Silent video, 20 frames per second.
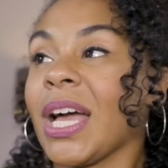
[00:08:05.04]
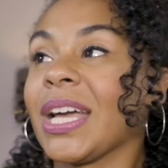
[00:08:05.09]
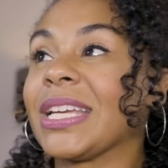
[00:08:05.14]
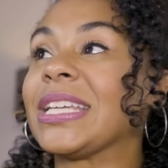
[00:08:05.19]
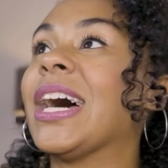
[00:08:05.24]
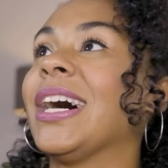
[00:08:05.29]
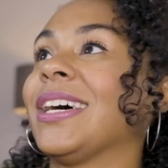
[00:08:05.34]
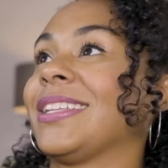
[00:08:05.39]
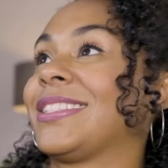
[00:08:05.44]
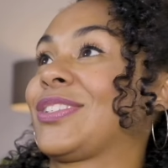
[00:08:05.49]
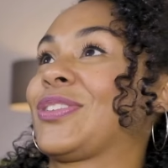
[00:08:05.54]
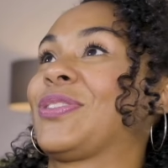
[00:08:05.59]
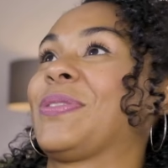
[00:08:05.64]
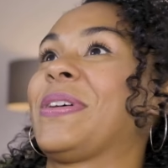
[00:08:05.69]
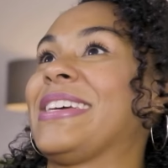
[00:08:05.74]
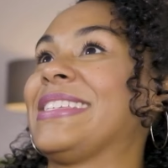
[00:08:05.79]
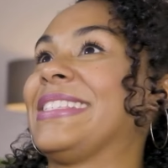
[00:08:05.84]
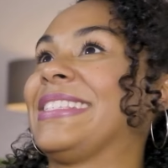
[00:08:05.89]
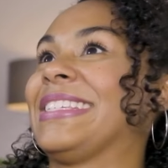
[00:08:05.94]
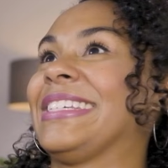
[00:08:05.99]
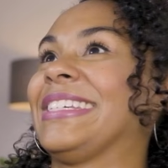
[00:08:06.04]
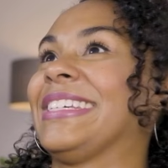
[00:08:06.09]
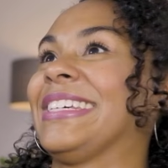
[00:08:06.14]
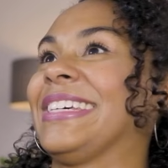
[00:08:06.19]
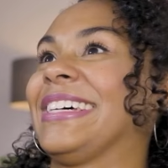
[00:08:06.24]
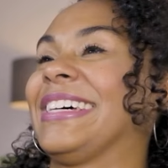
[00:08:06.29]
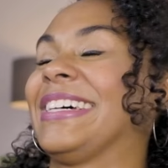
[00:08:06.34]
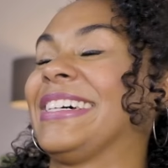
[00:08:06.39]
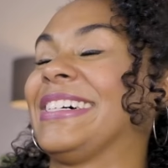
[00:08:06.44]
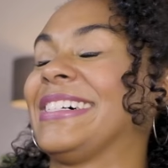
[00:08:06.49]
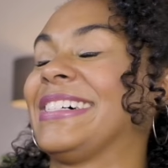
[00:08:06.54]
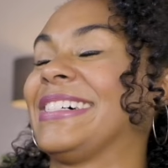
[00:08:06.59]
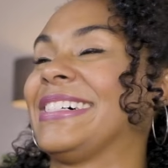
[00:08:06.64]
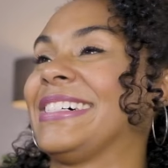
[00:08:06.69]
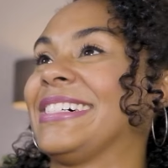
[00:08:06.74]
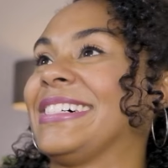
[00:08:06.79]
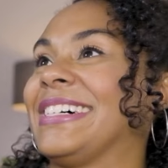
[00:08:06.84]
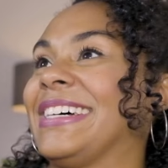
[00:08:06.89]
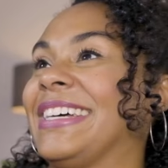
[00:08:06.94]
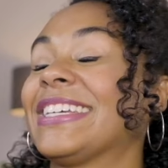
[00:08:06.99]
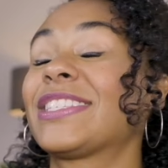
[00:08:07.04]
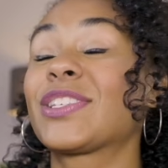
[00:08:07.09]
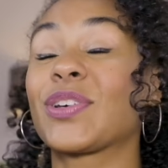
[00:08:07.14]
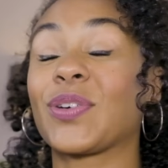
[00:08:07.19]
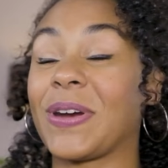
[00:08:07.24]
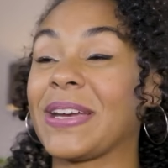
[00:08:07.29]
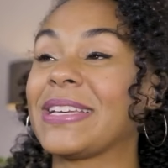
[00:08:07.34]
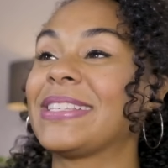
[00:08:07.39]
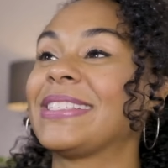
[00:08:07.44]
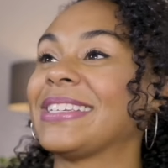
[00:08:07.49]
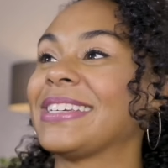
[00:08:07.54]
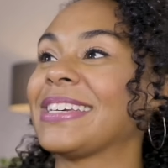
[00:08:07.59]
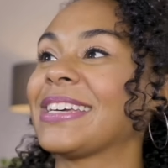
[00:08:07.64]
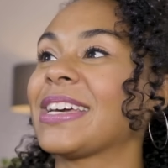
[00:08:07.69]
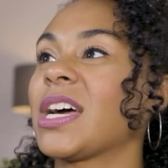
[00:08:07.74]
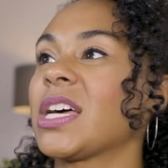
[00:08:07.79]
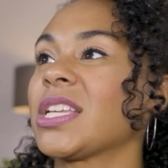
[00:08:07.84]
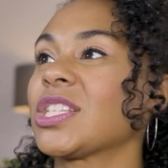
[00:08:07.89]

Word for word: Yeah, it's crazy. Uh, it's crazy.